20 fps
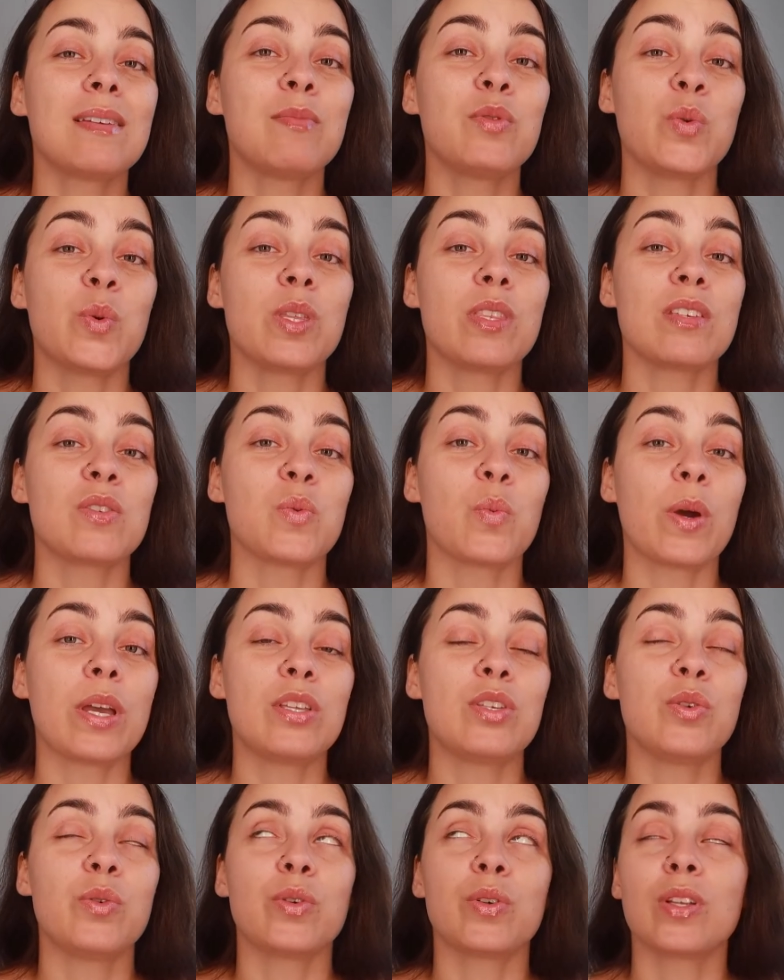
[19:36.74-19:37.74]
I'm doing this way
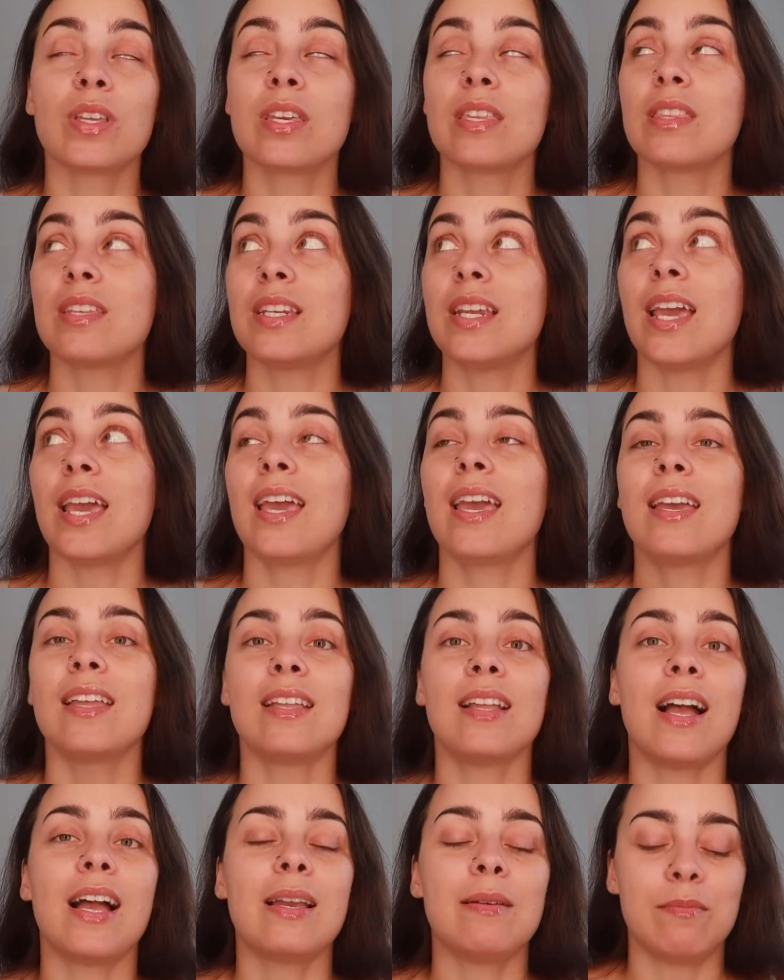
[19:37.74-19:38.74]
too early in the day and
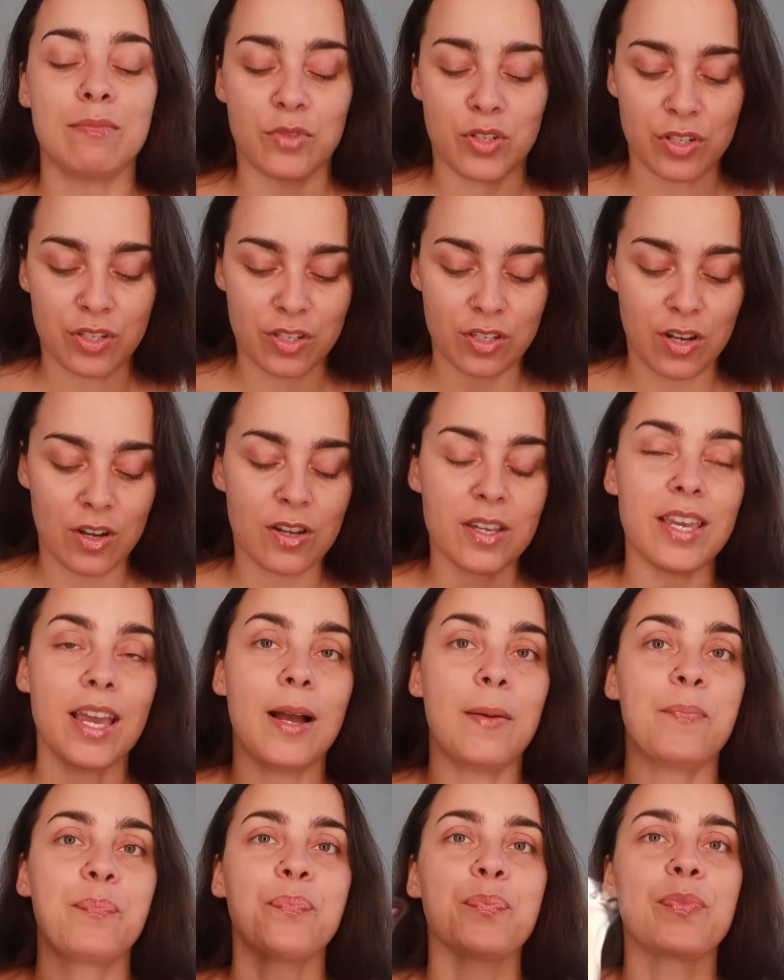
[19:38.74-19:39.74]
I'm just not, yeah.